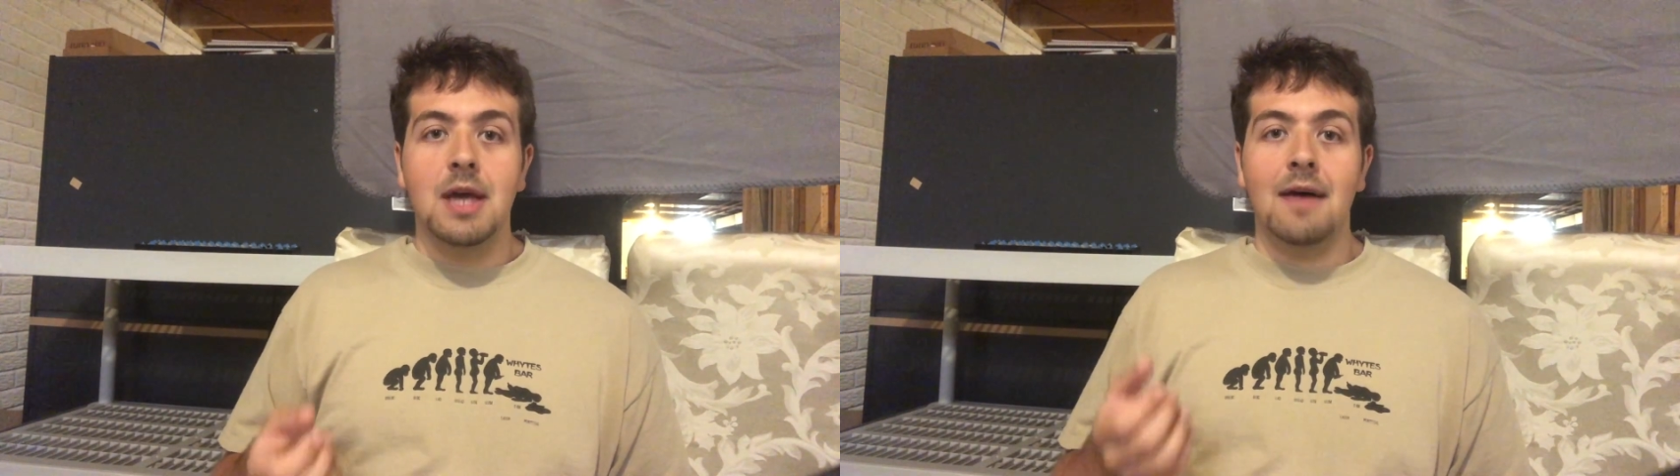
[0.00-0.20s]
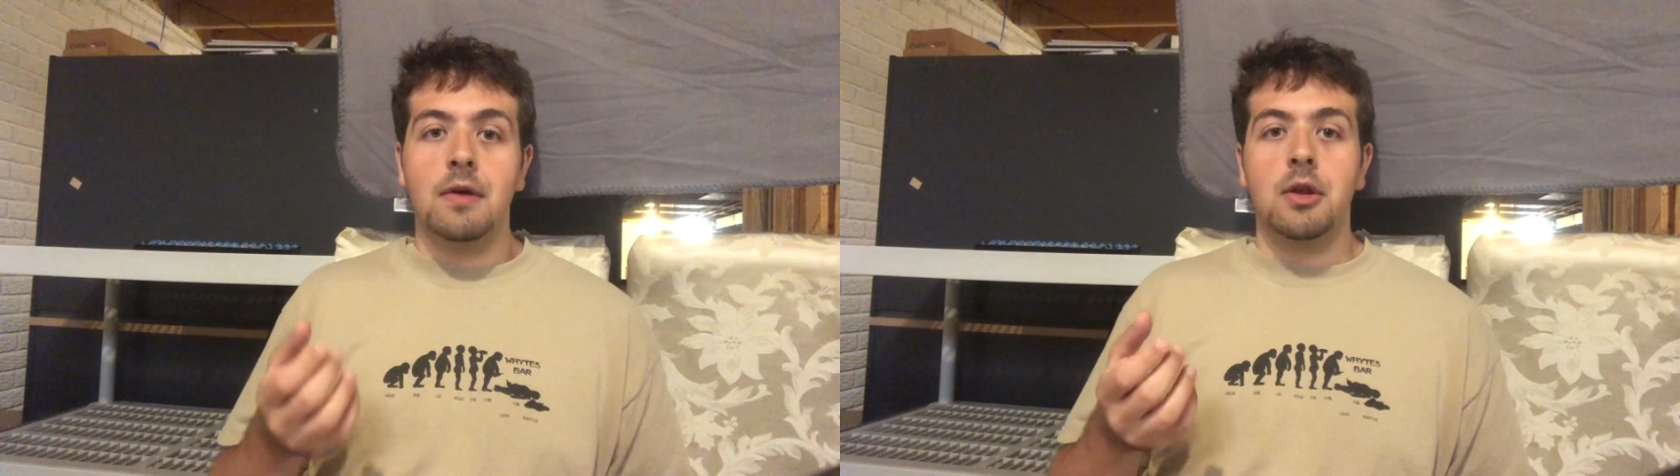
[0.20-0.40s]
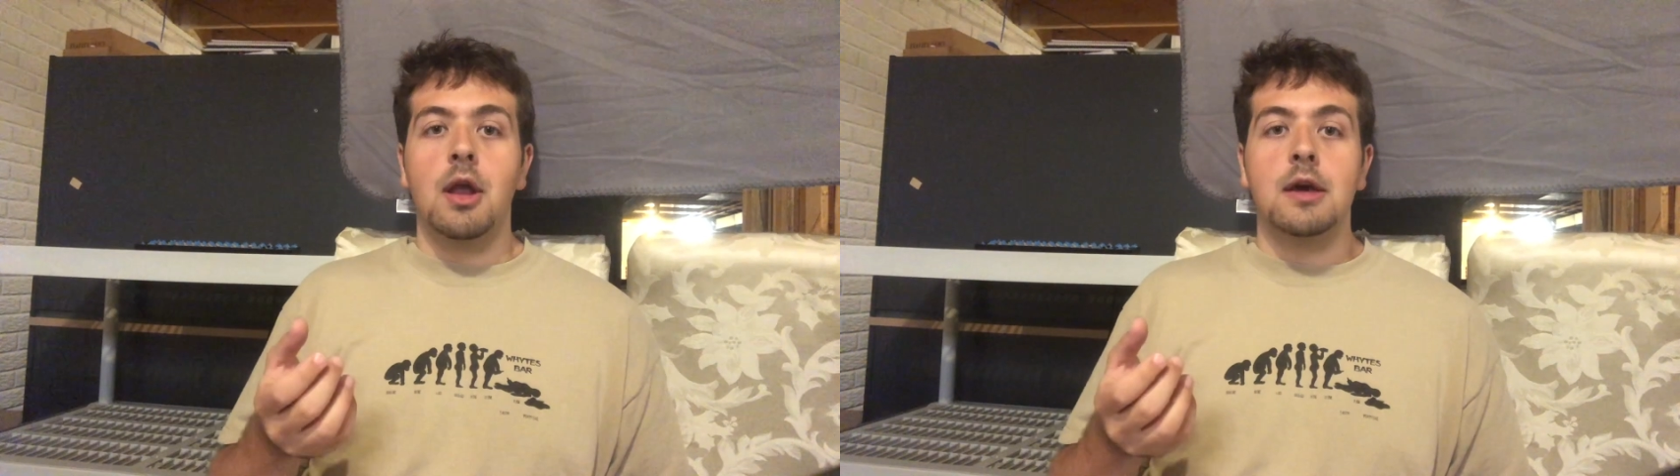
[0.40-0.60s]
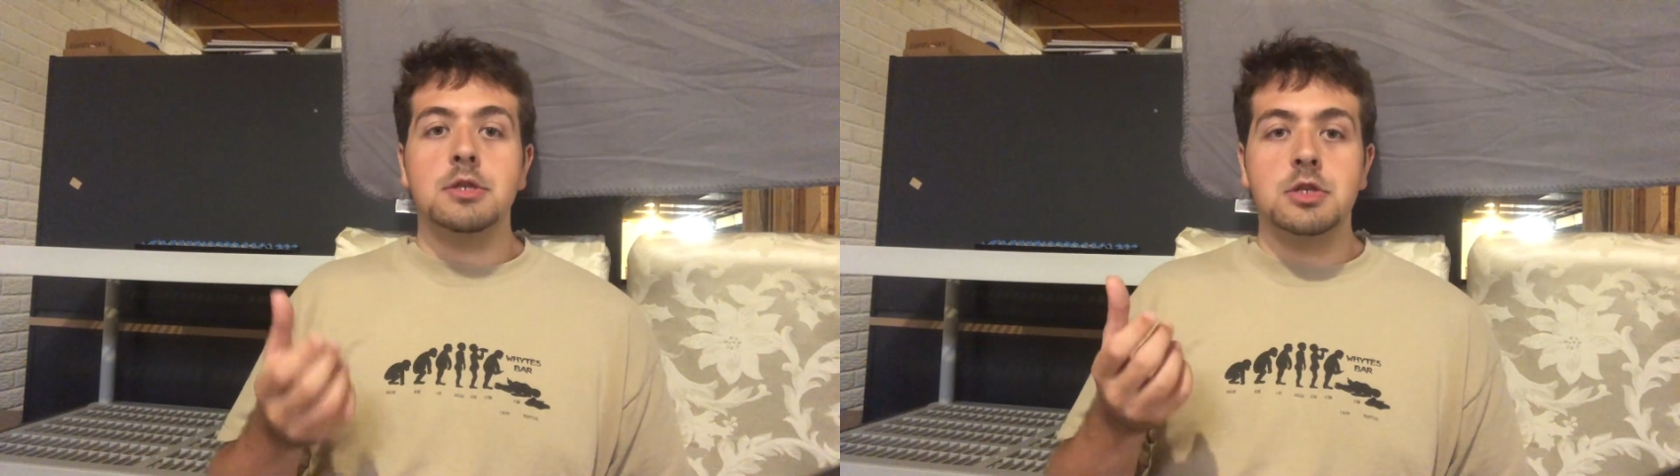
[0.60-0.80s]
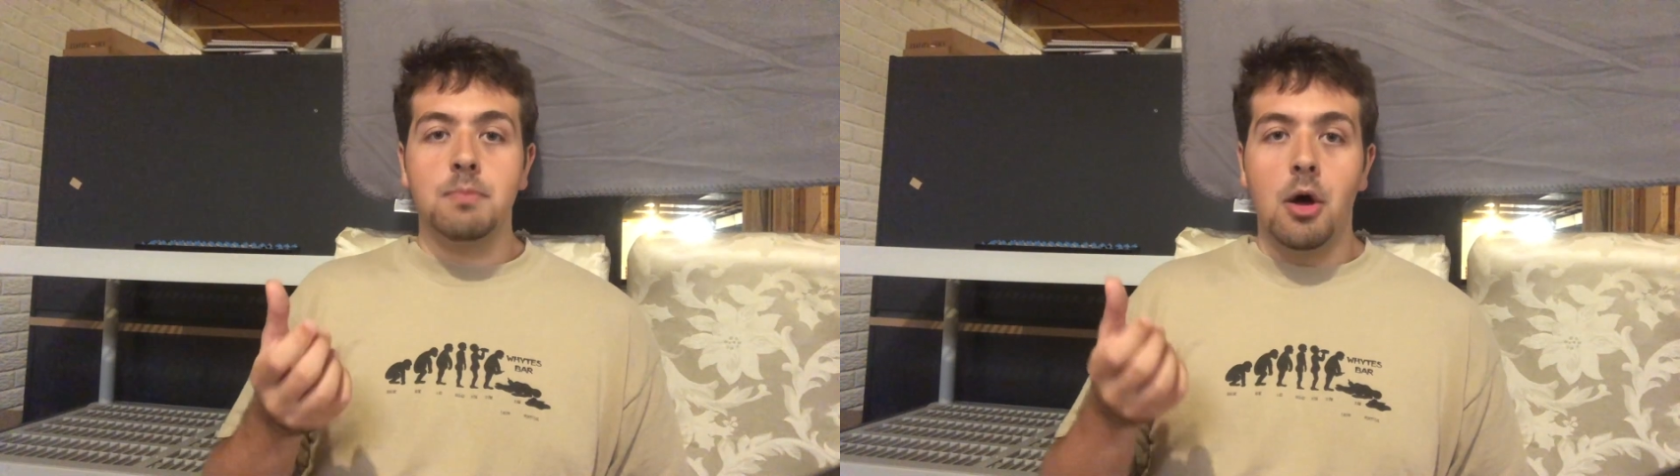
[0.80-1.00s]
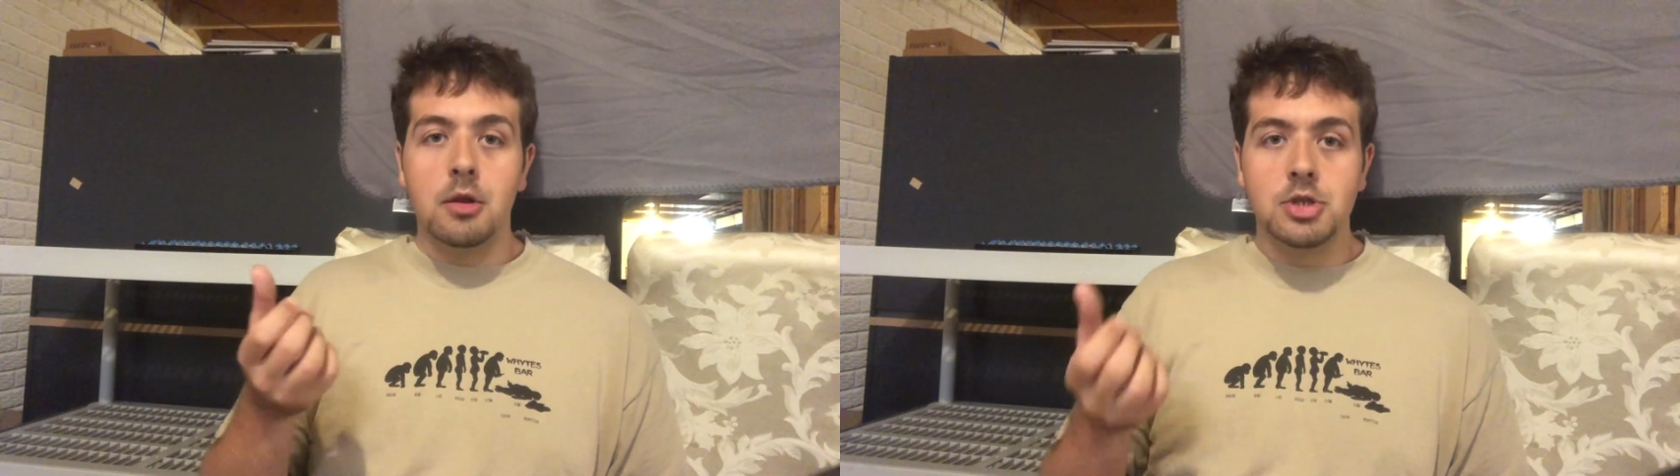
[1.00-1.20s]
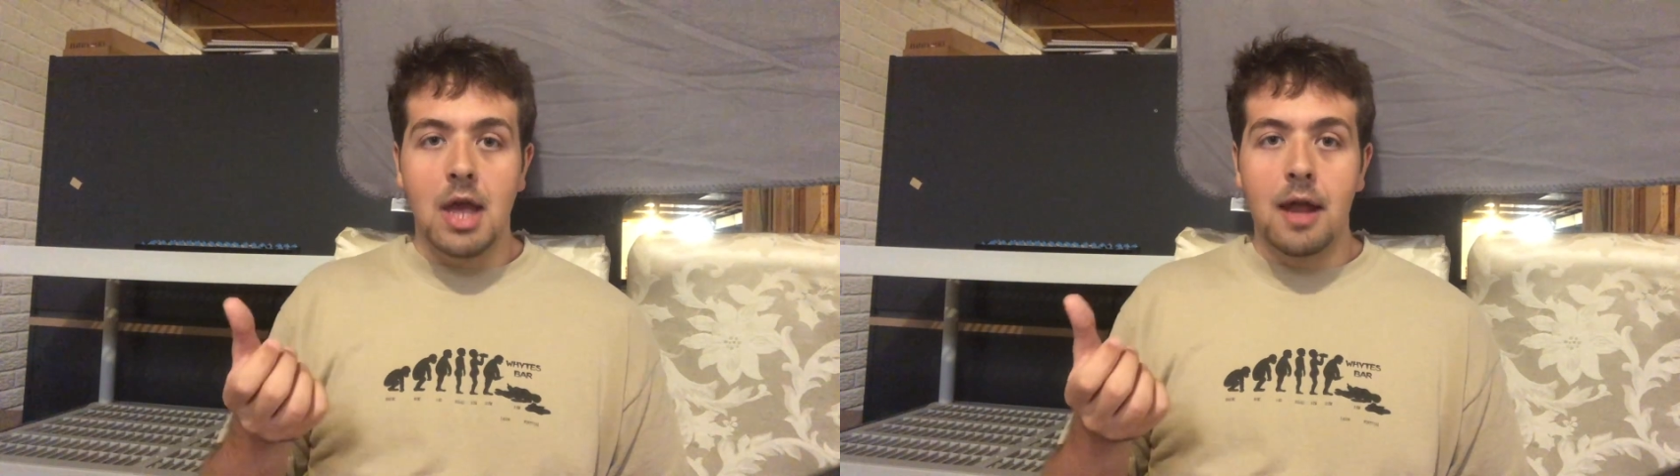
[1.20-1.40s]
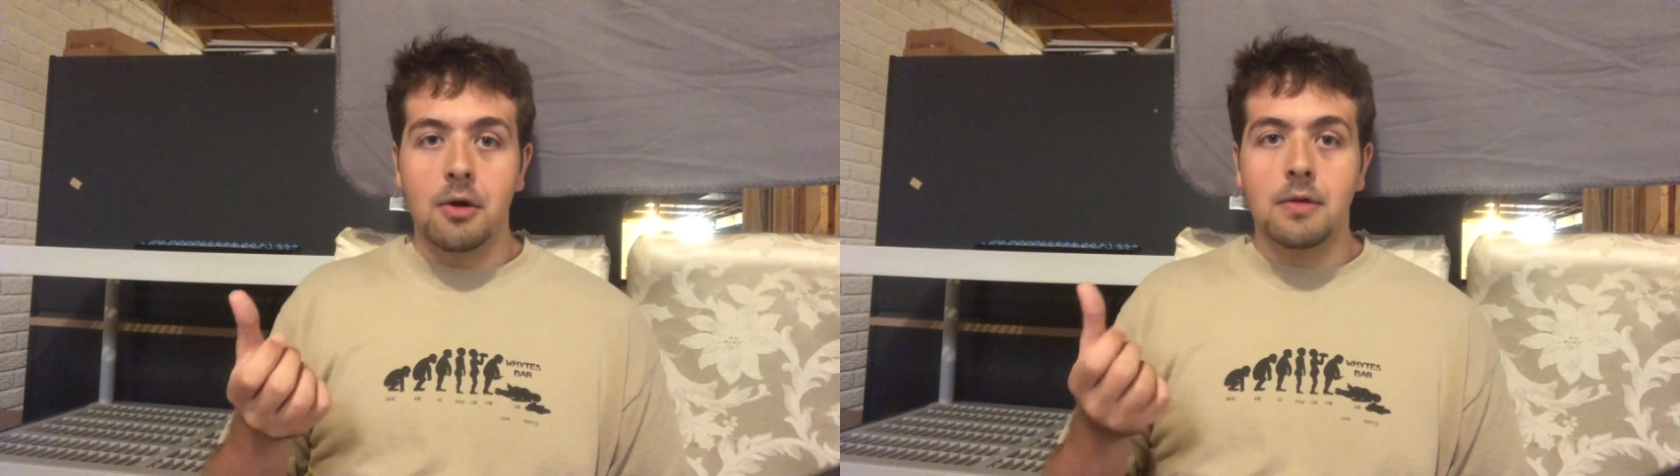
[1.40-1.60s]
have a nice small
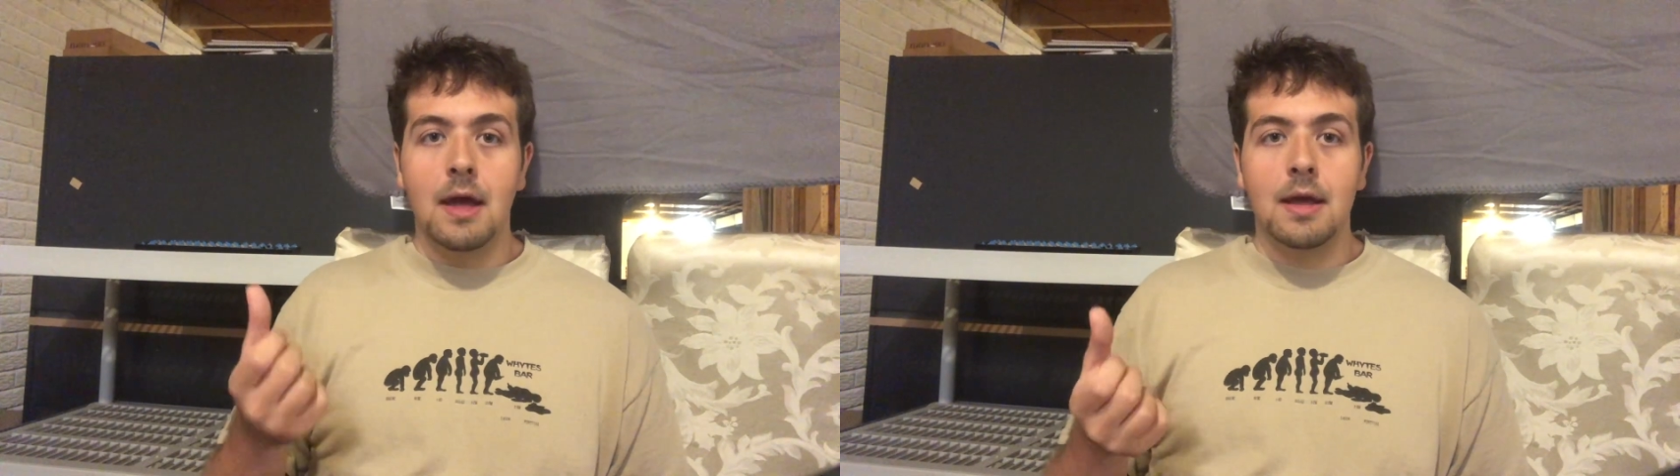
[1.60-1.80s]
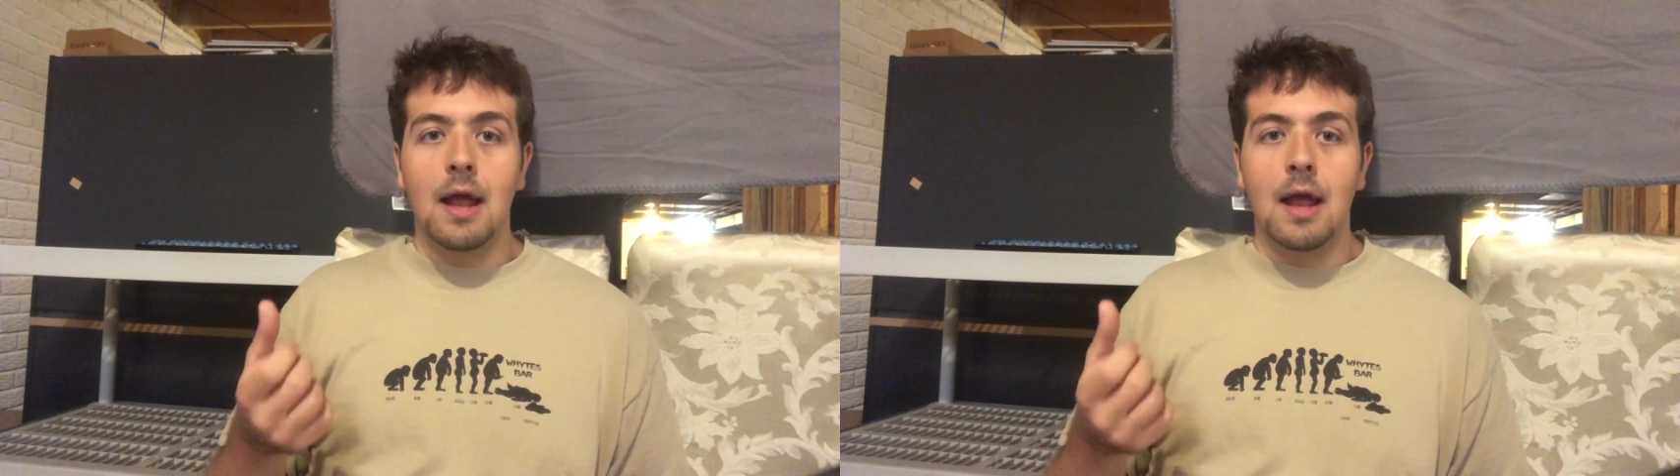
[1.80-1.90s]
channel that can